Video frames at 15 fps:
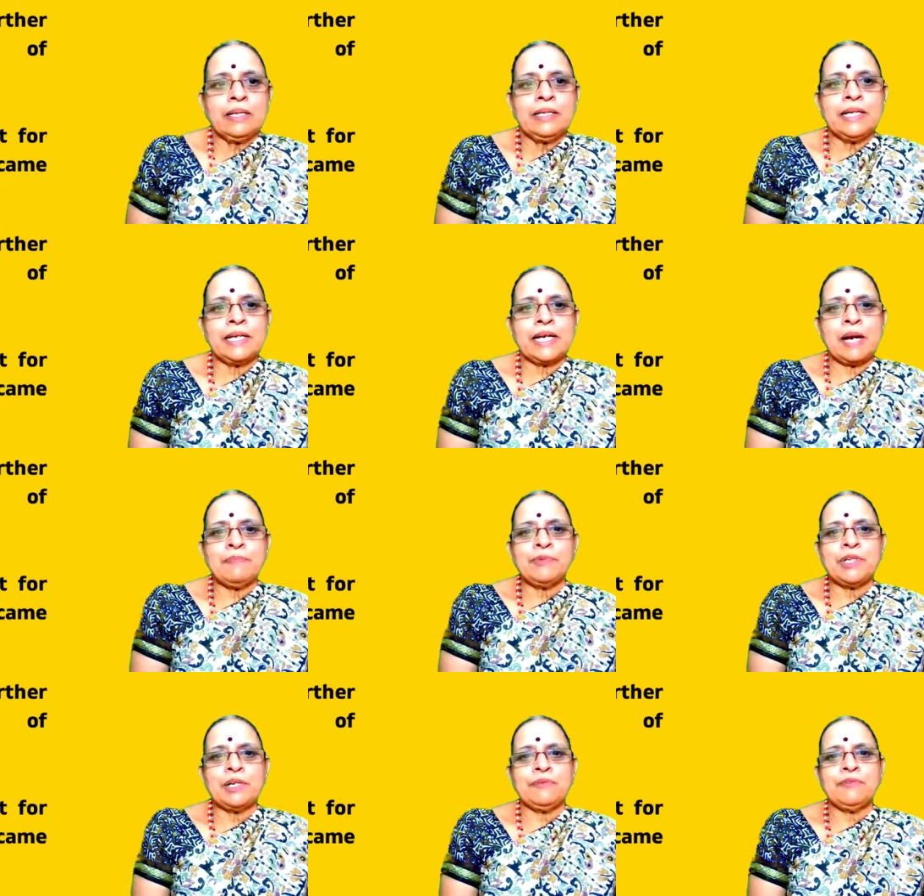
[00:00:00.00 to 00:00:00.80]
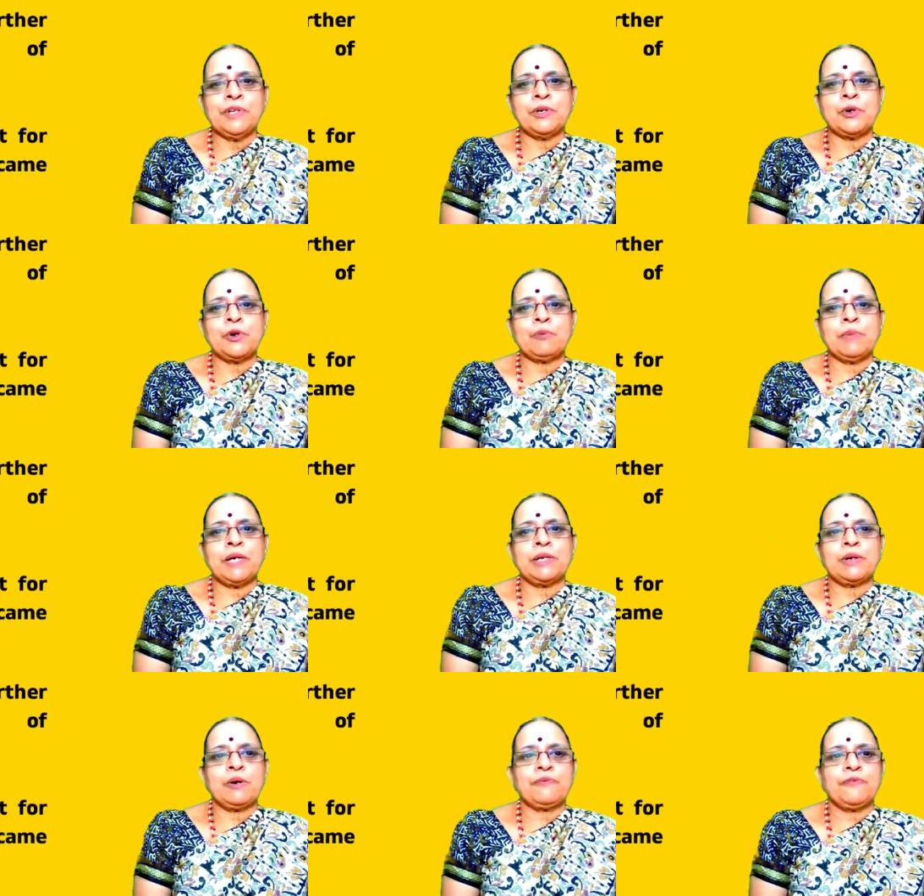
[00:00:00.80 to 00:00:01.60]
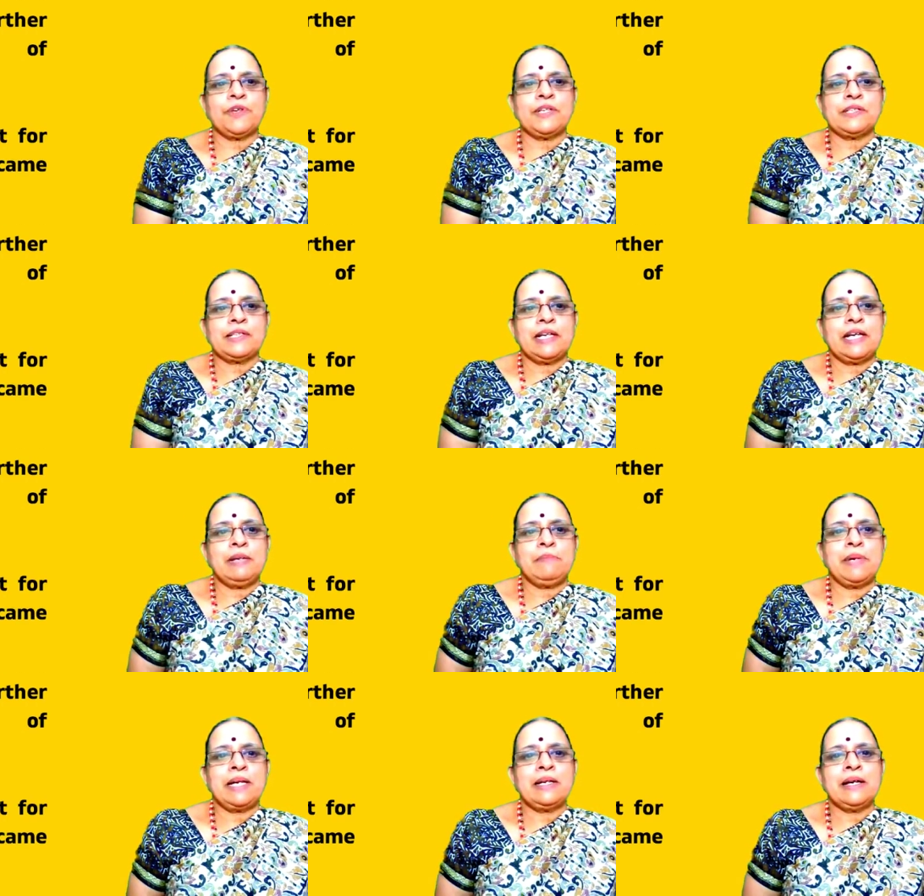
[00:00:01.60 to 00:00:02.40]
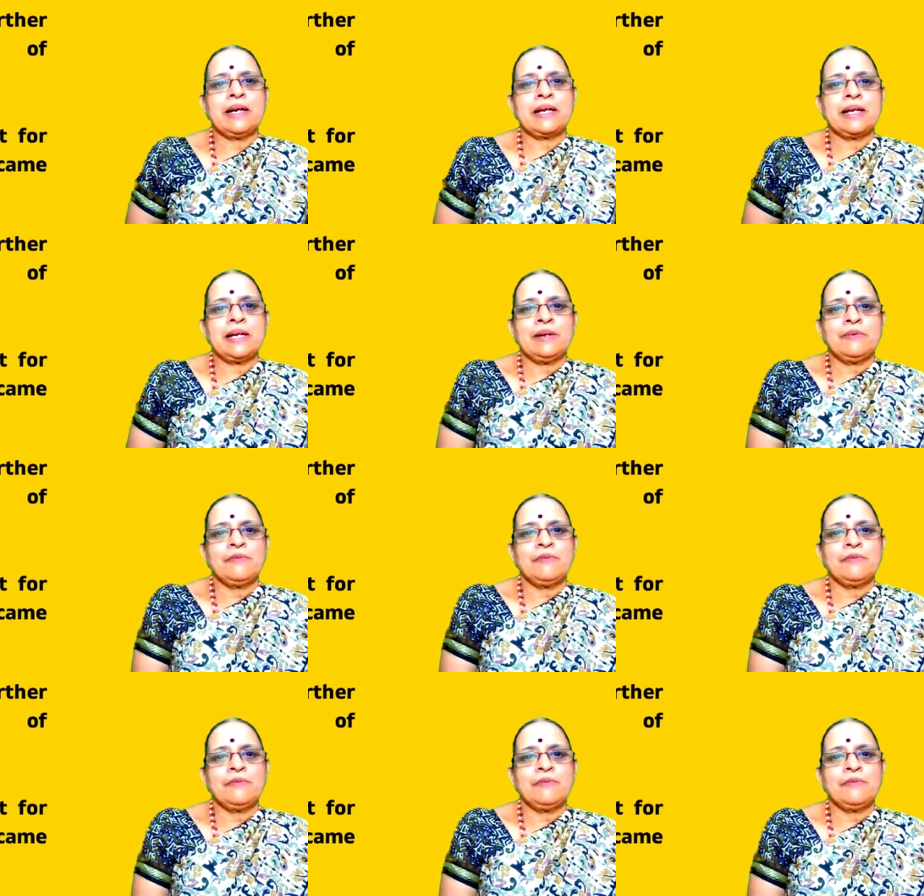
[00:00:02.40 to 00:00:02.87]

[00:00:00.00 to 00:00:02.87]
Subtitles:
The capture of the government office in Bellare